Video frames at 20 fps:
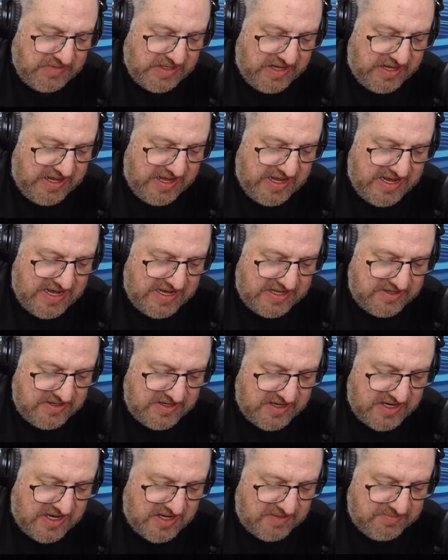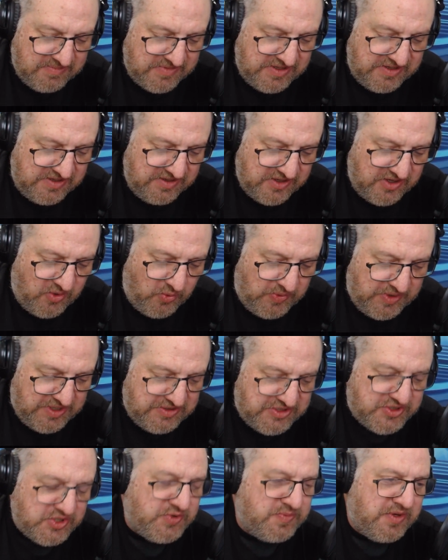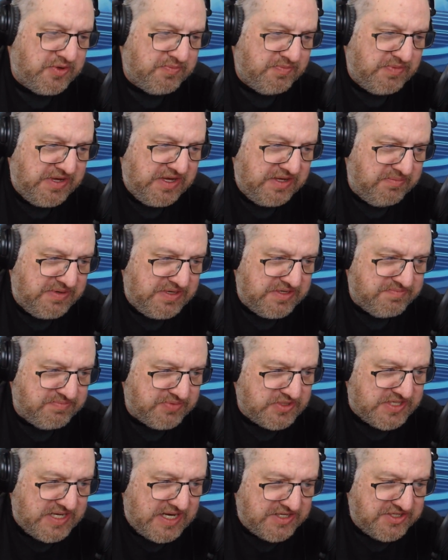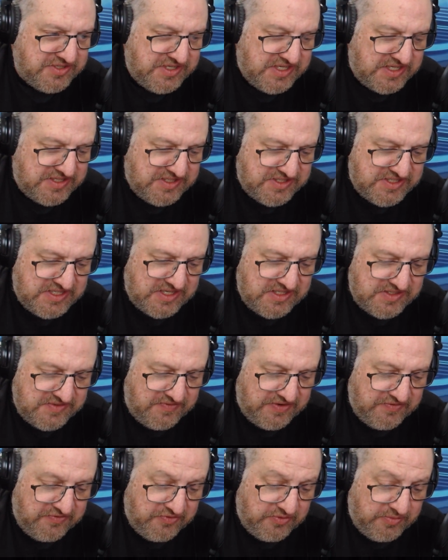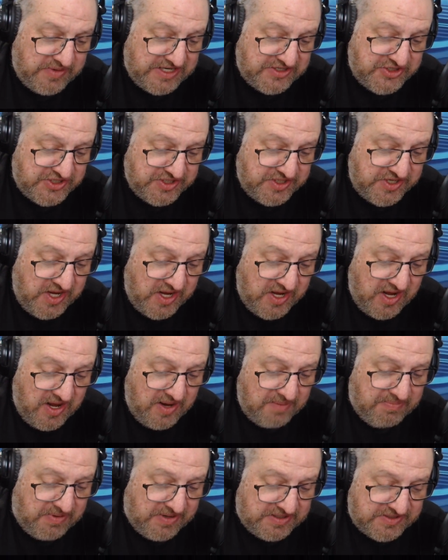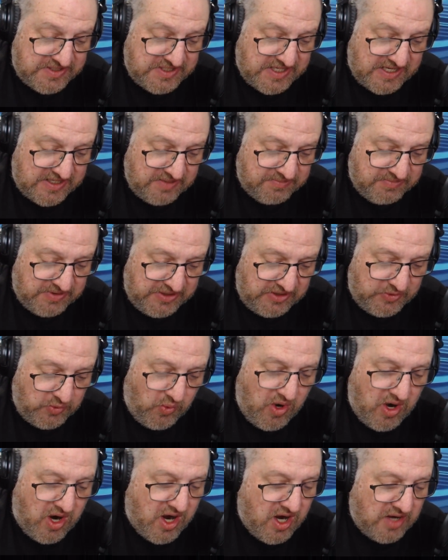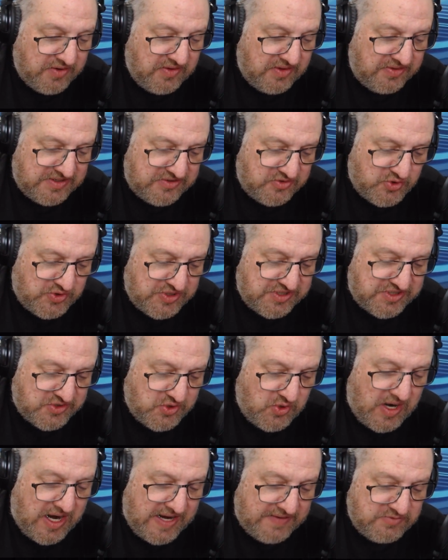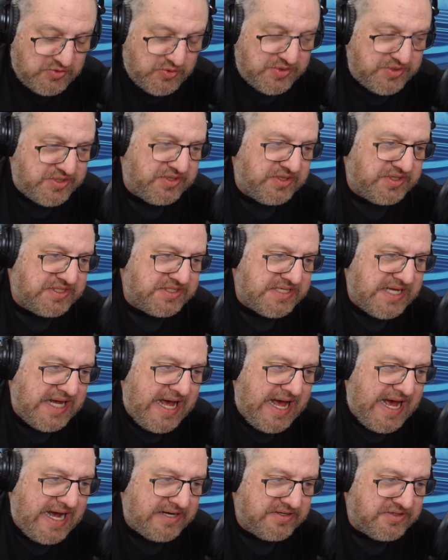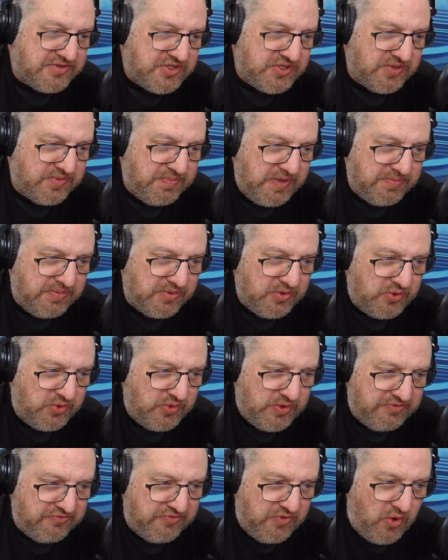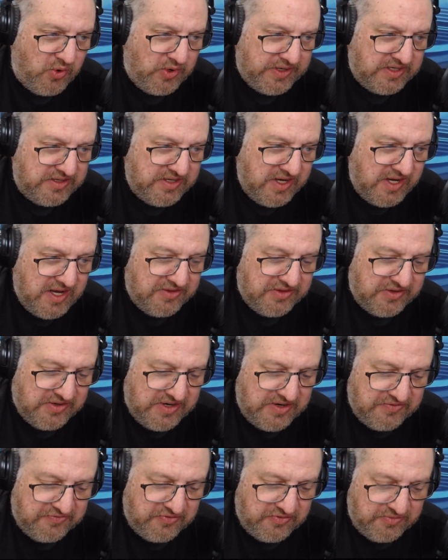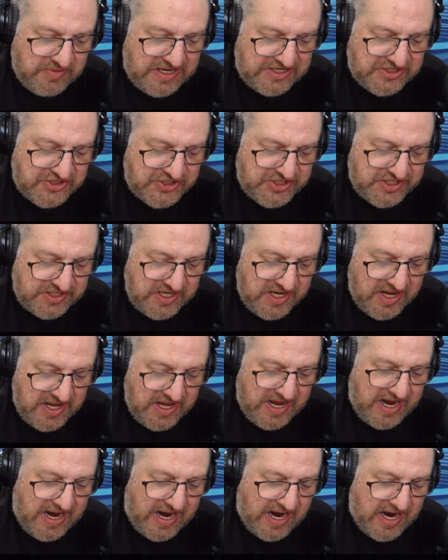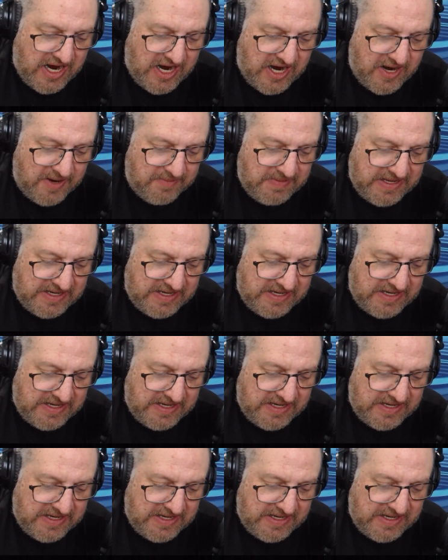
and we assumed there'd be protections on the sensitive information, but completely wrong. The disk drives were still intact. It showed people who had voted, their information, and